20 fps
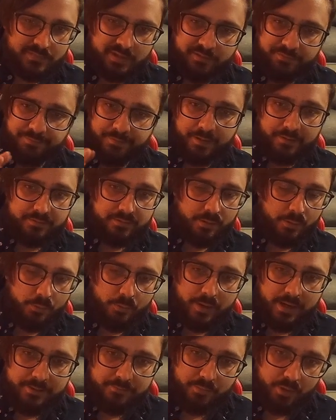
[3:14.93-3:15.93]
Found a
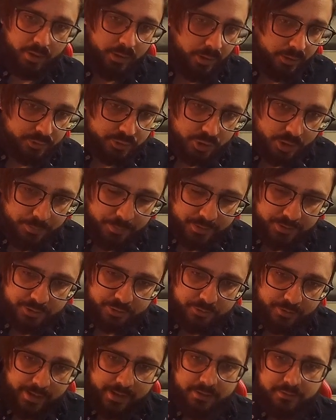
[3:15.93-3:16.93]
white monarch drop on the
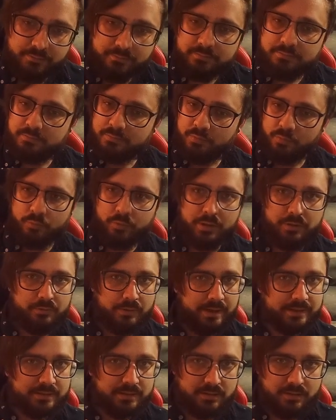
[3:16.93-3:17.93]
ground. Went
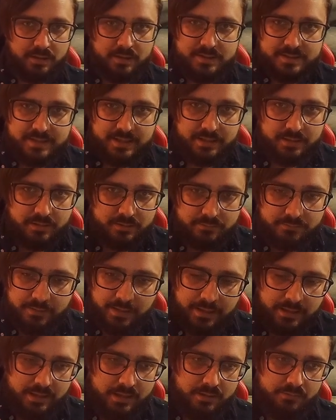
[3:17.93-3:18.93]
right to Larzik.
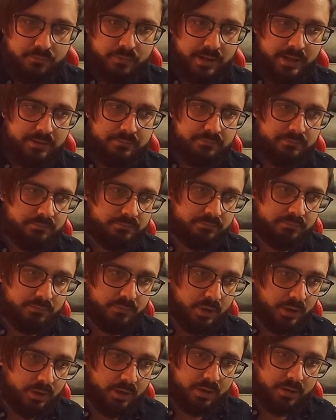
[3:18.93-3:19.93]
Any white
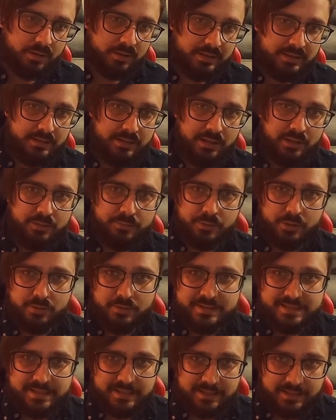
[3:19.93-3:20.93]
monarch in hell mode
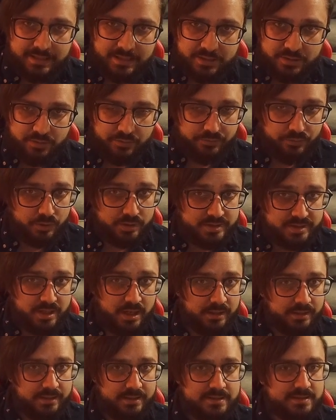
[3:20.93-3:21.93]
is going to get you 4
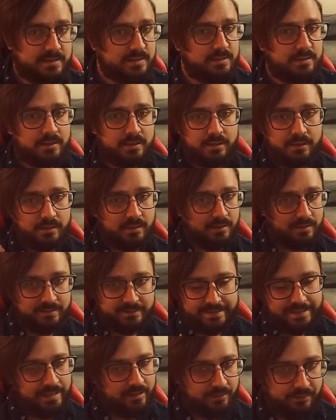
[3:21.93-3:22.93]
sockets.
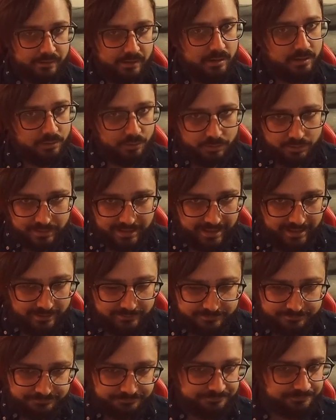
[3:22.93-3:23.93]
Talthal or
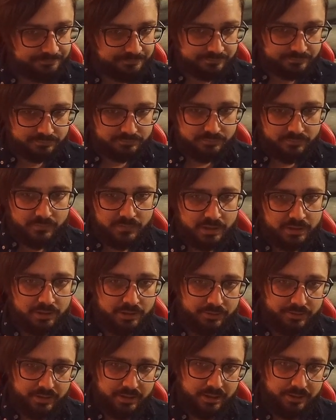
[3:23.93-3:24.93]
M. You
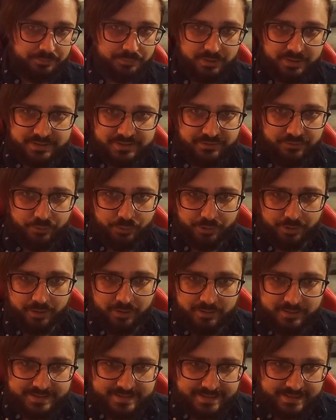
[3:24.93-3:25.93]
already got +4 to
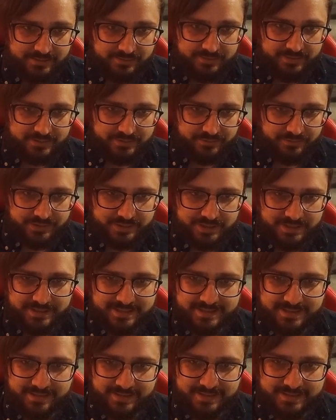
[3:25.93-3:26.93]
all skills with
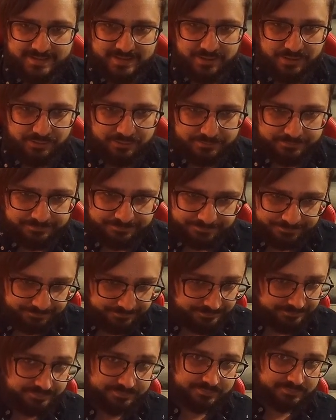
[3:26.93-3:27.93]
just these 2.
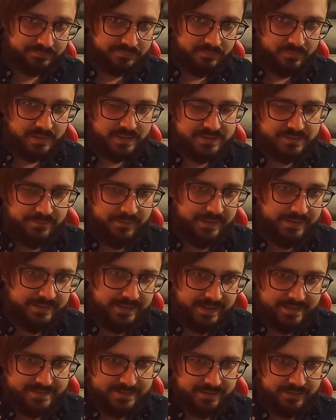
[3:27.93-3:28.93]
It's
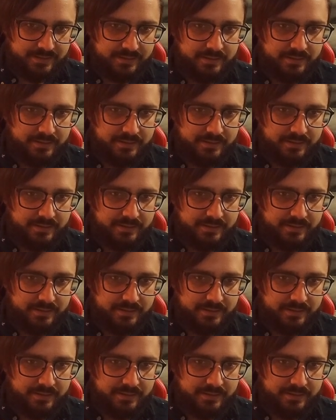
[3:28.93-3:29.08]
fantastic.